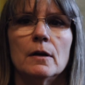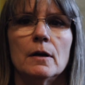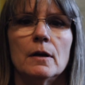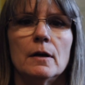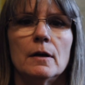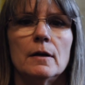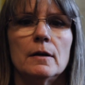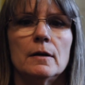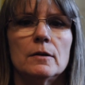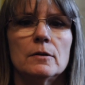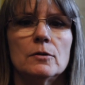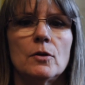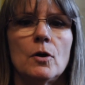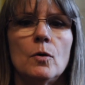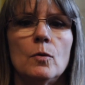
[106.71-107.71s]

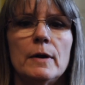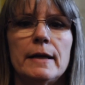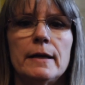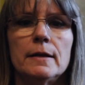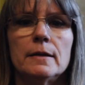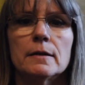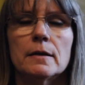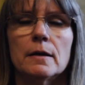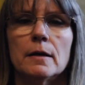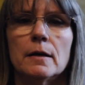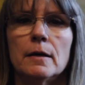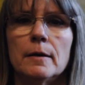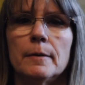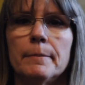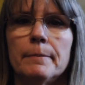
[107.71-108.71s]

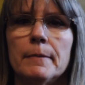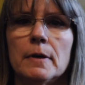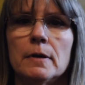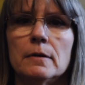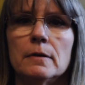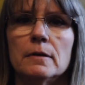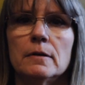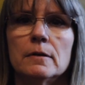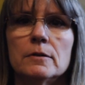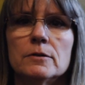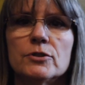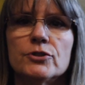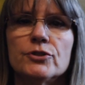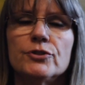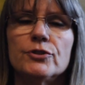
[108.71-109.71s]
low-income
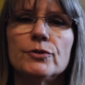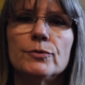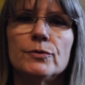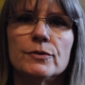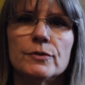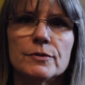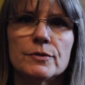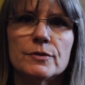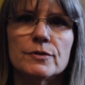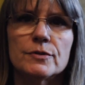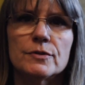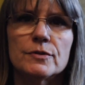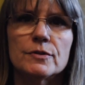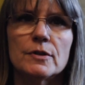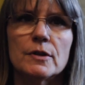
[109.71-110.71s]

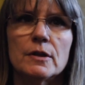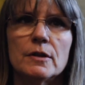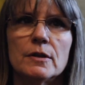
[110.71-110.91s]
students